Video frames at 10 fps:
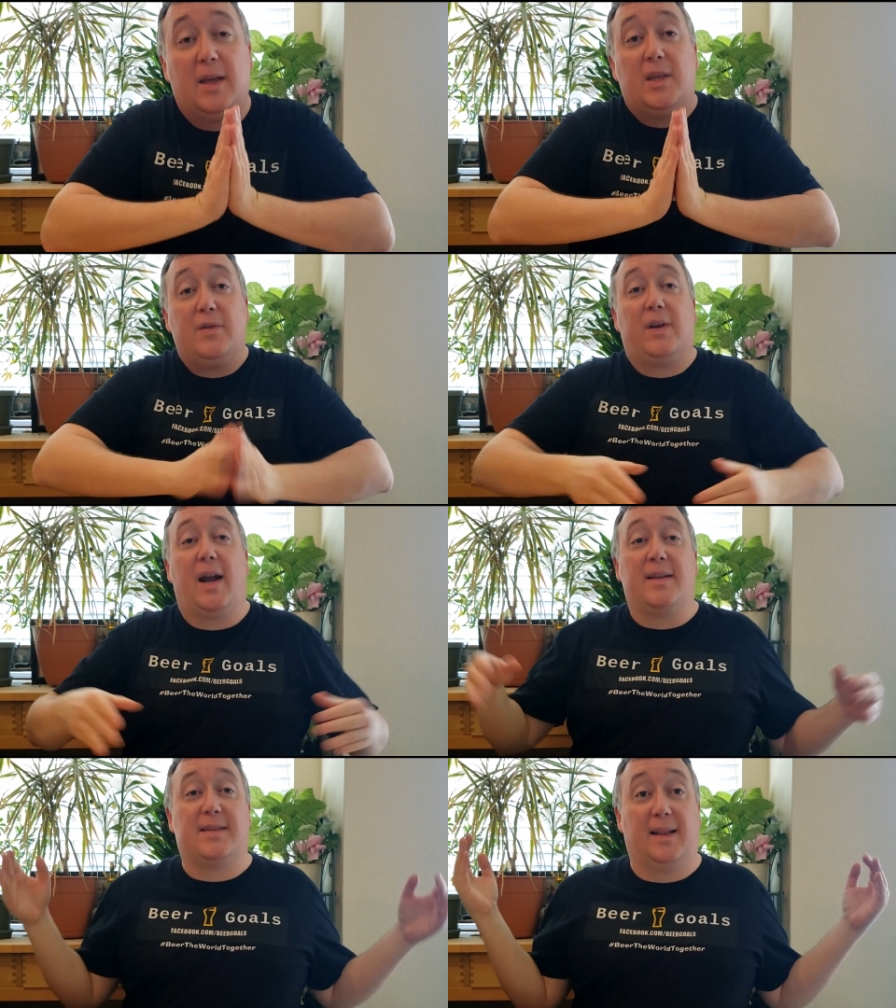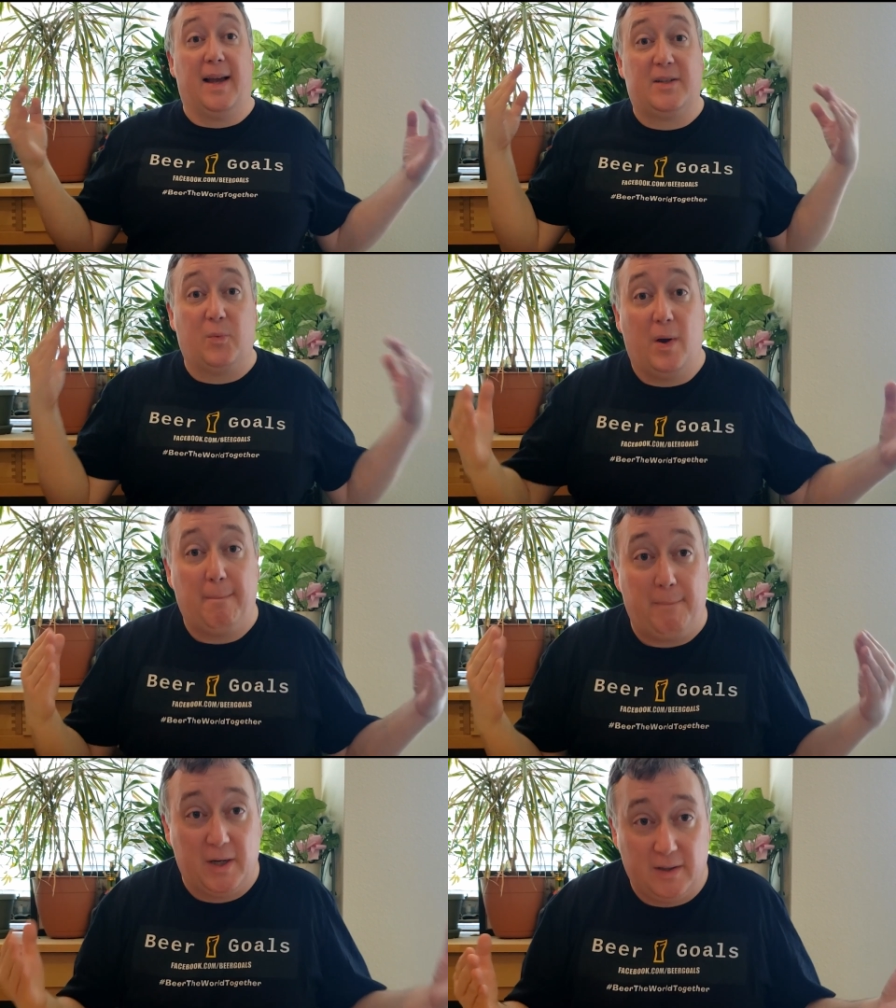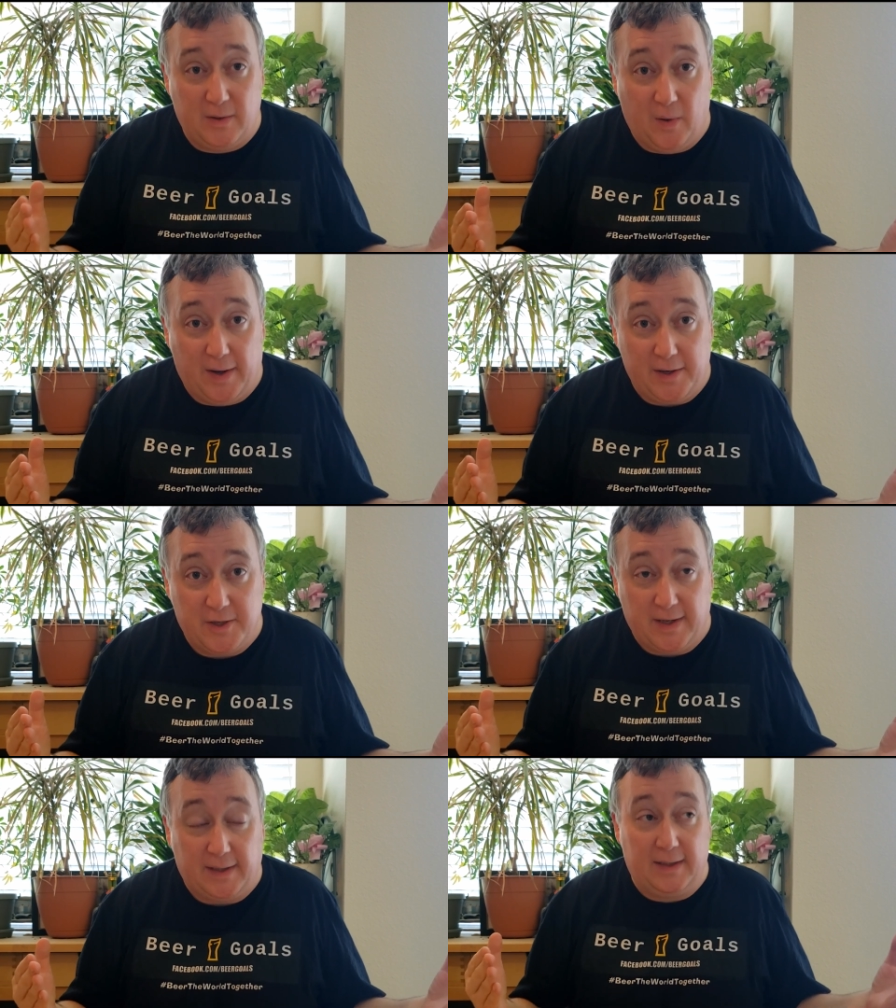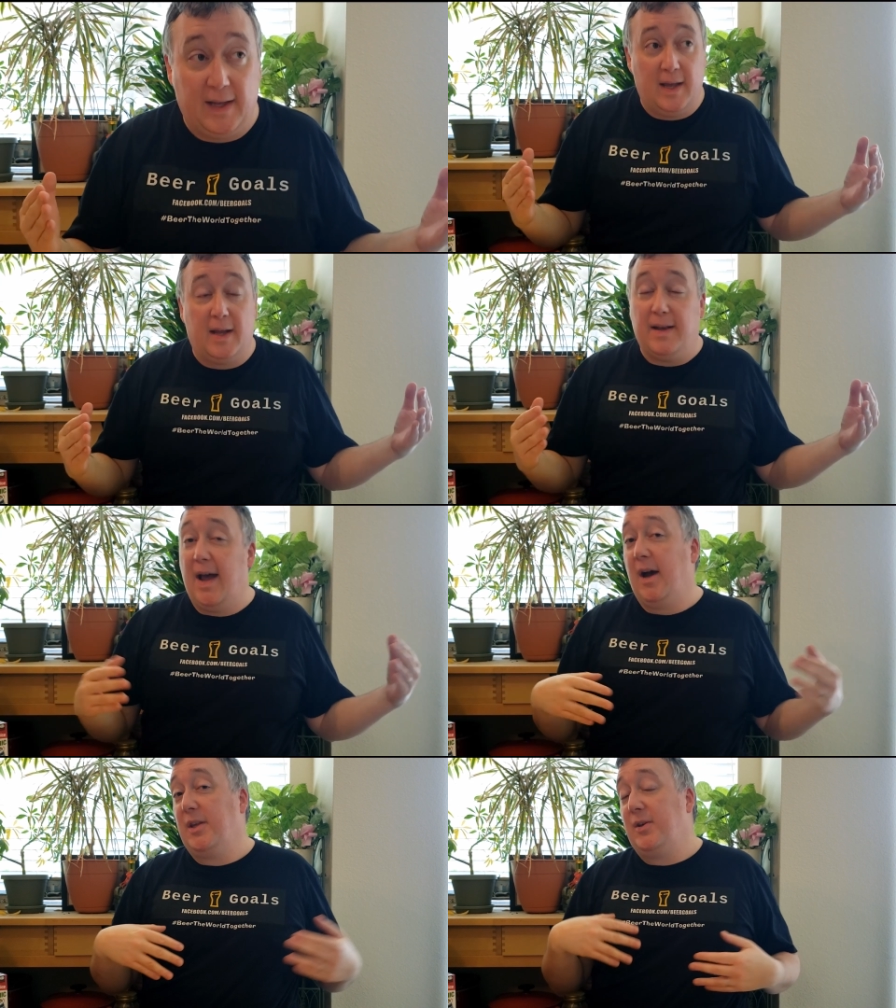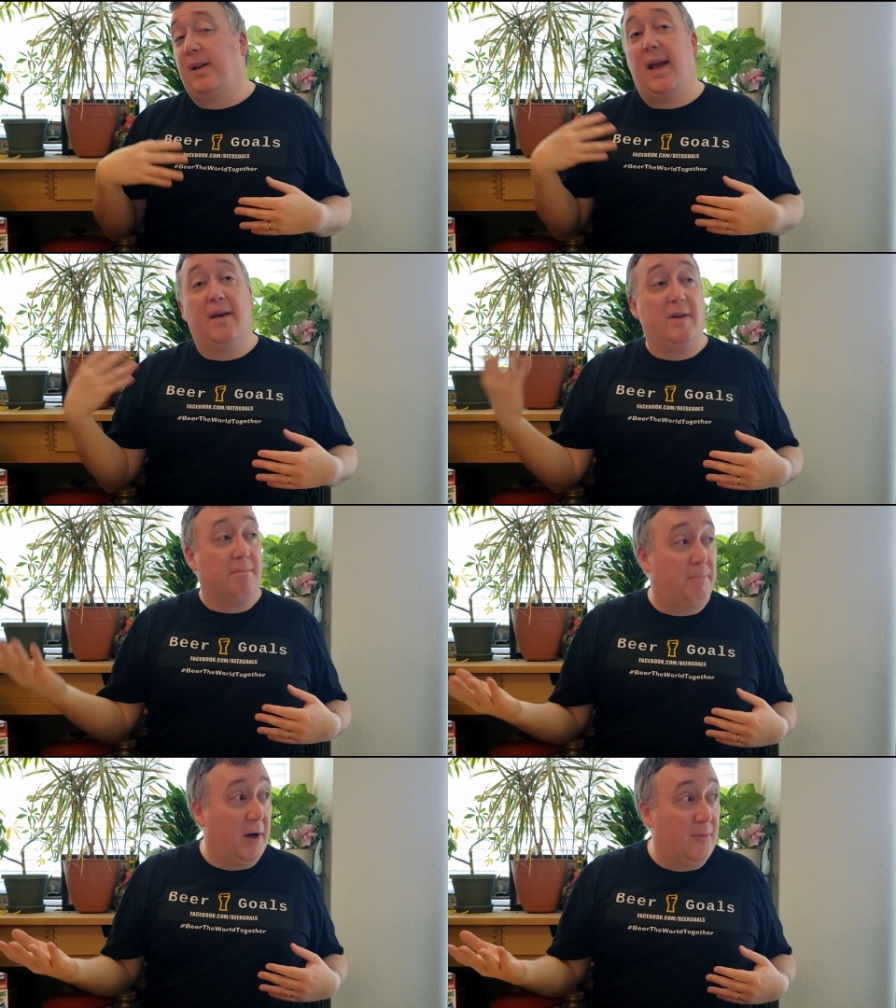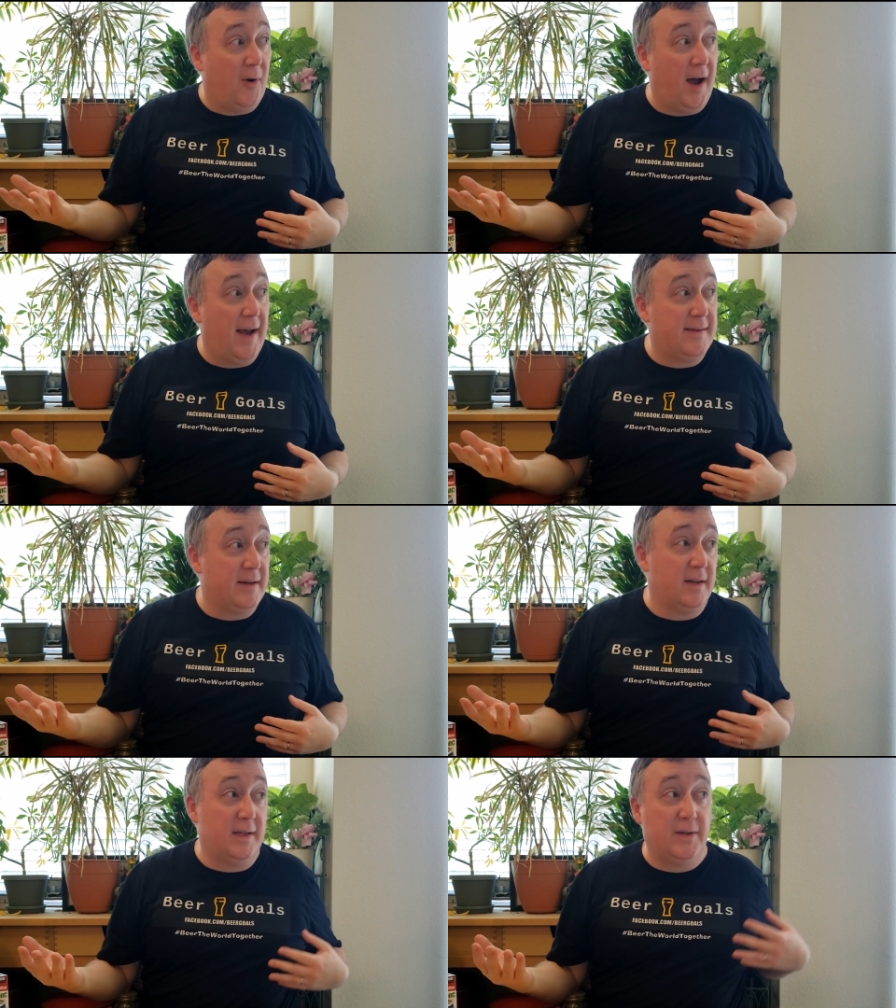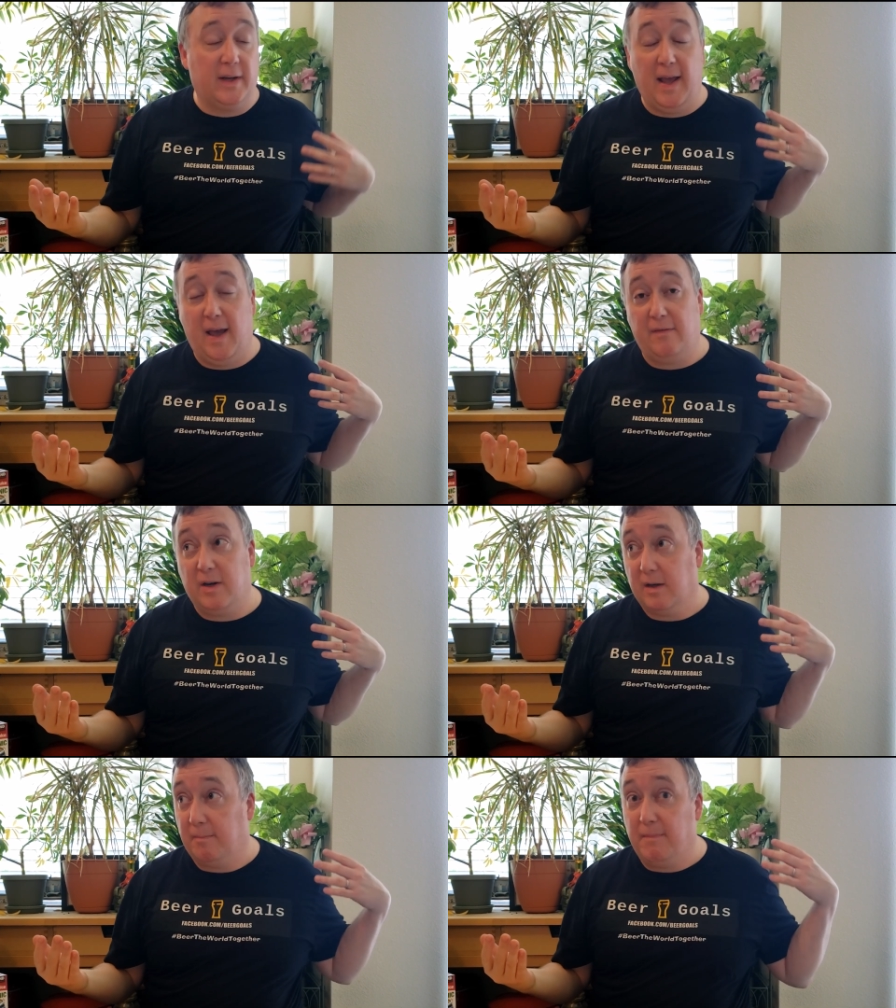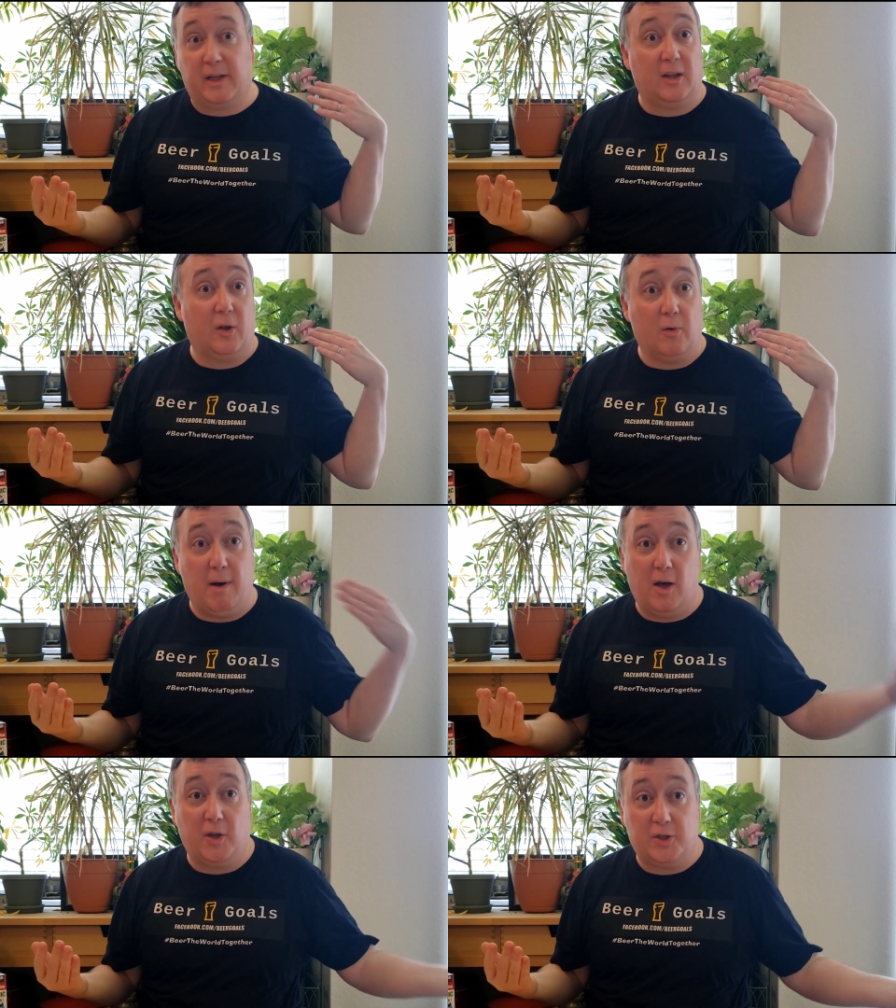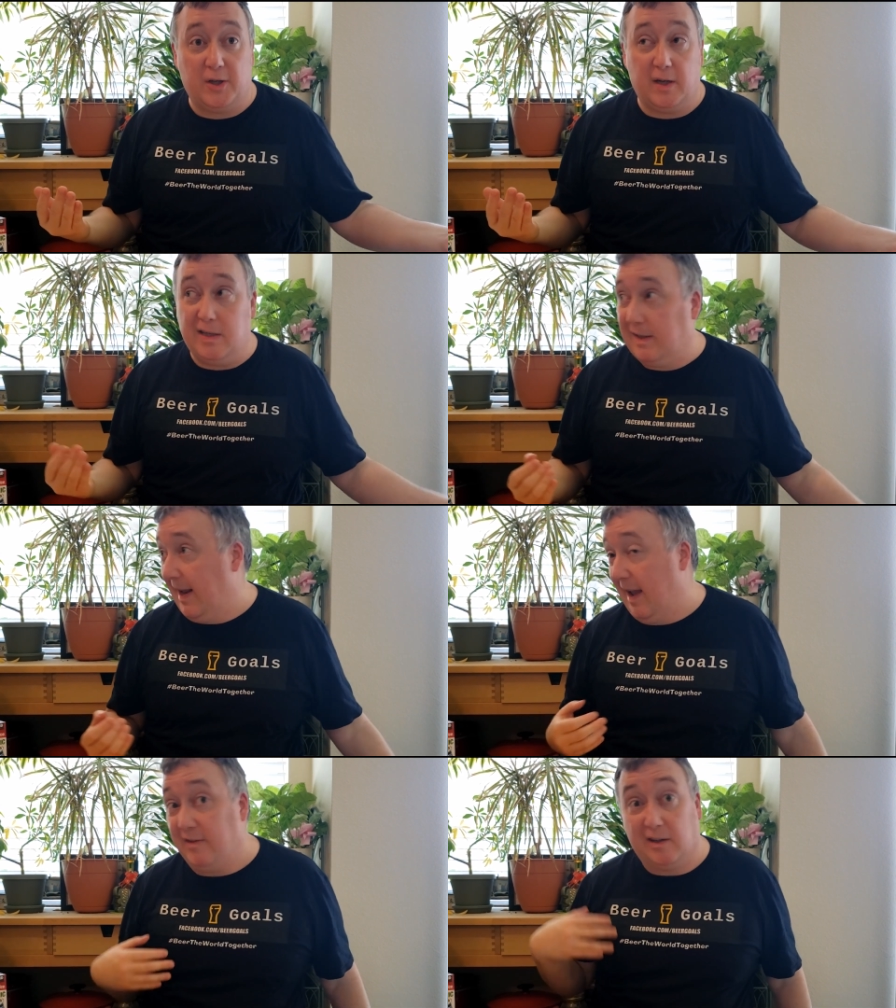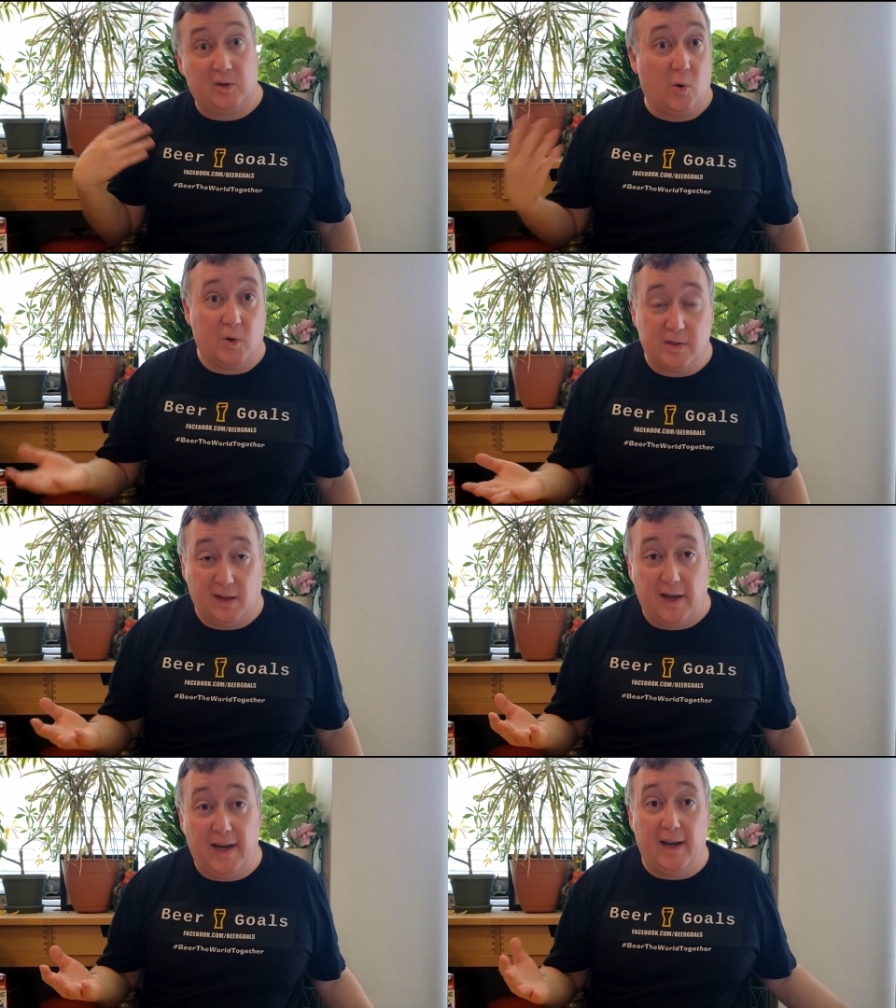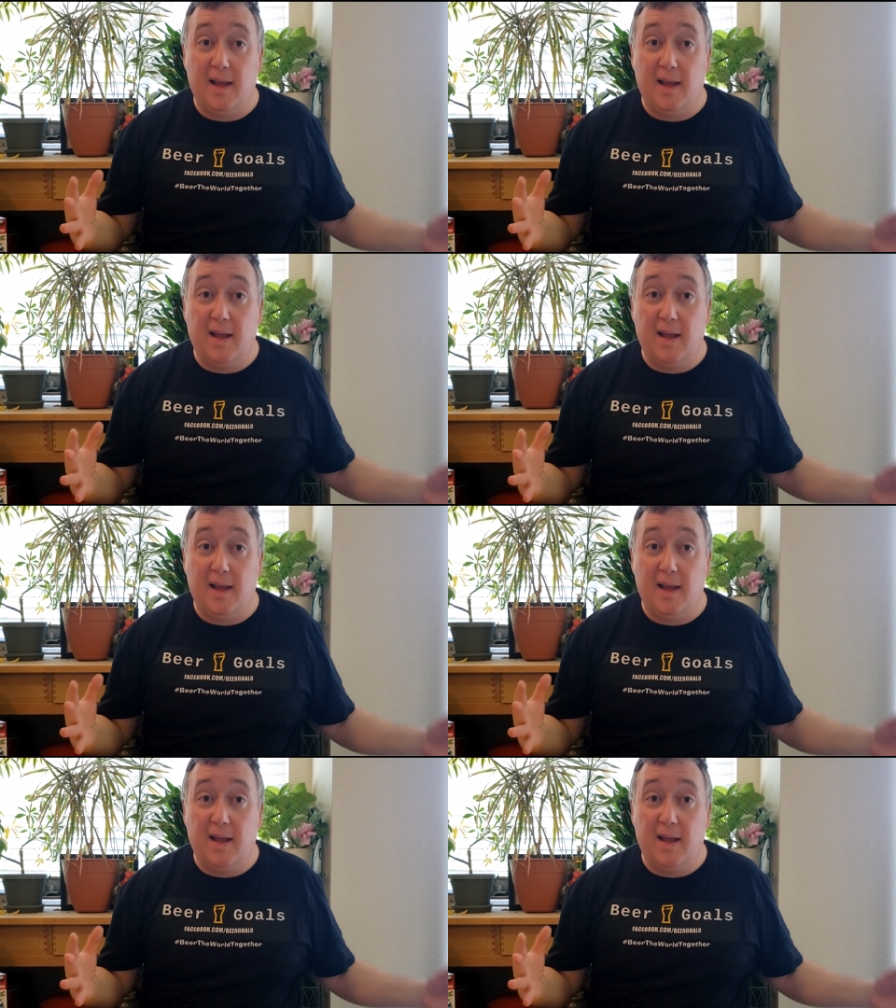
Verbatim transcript: you've got to select what beer you want to drink. Now, you could have your Budweiser, you could have your Michelob Ultra, you could have your Coors Light.